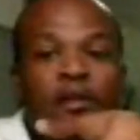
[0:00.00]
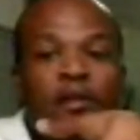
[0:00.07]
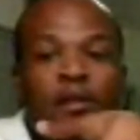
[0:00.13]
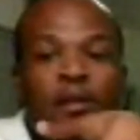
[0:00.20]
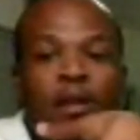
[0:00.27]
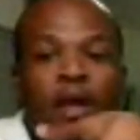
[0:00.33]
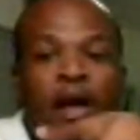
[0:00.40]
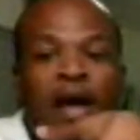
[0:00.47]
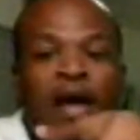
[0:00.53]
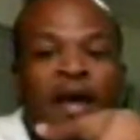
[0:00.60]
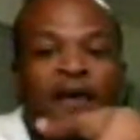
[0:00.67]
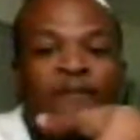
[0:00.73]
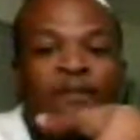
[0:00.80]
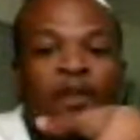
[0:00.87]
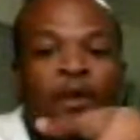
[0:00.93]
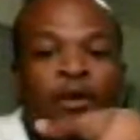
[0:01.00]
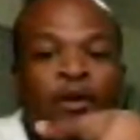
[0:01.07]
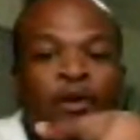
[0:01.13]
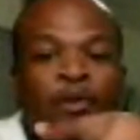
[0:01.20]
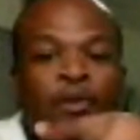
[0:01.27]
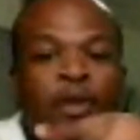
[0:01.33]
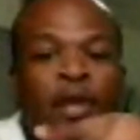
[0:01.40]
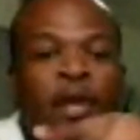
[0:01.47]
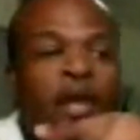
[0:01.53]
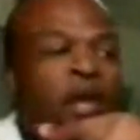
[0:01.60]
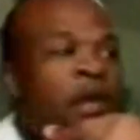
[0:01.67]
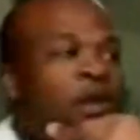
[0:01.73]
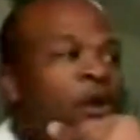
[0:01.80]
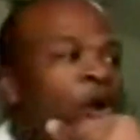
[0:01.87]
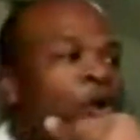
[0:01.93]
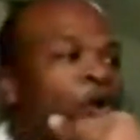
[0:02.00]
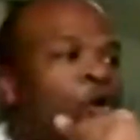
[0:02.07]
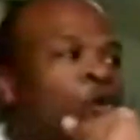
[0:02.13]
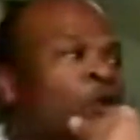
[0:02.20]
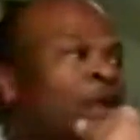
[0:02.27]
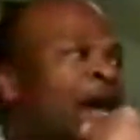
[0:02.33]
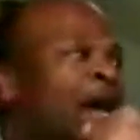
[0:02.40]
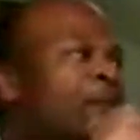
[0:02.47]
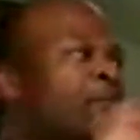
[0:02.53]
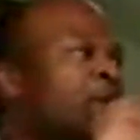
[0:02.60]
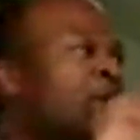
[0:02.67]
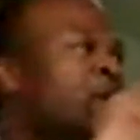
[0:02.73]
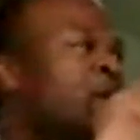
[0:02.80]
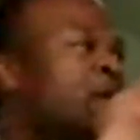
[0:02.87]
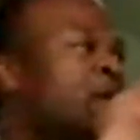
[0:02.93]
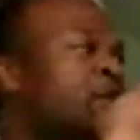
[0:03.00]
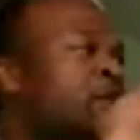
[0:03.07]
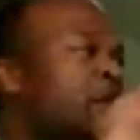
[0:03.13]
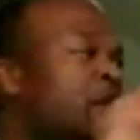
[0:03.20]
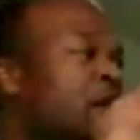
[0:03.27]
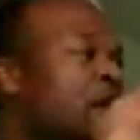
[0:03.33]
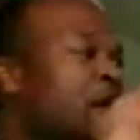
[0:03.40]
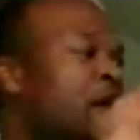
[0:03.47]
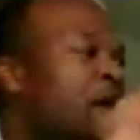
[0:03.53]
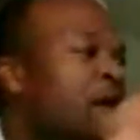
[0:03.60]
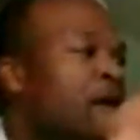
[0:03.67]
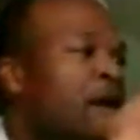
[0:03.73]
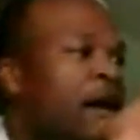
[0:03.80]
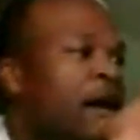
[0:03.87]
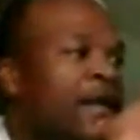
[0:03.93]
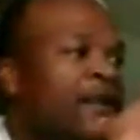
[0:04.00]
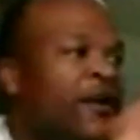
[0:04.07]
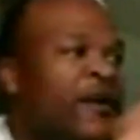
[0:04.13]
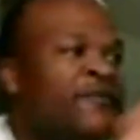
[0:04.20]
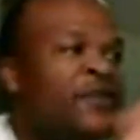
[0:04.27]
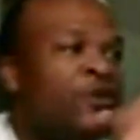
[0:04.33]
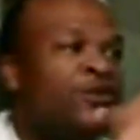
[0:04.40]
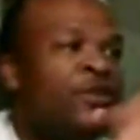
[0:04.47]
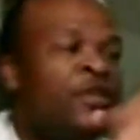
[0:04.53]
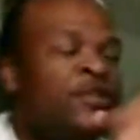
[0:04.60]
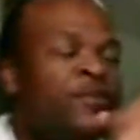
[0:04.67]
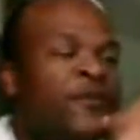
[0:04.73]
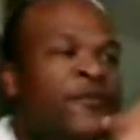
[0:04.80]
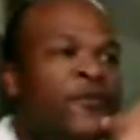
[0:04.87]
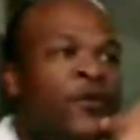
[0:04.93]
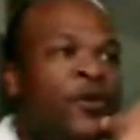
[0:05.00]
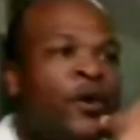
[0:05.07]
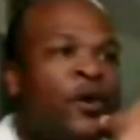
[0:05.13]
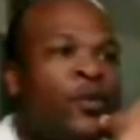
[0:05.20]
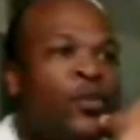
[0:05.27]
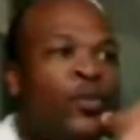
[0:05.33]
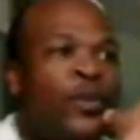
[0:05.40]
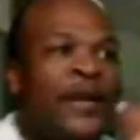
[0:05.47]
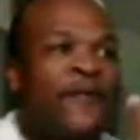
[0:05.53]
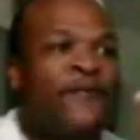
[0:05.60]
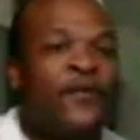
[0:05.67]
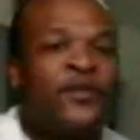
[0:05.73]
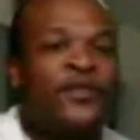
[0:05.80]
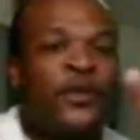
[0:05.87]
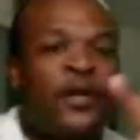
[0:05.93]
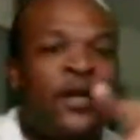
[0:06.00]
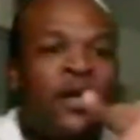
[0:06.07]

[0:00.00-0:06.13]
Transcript: I have learned a whole lot, because I know I told you this before. When I first started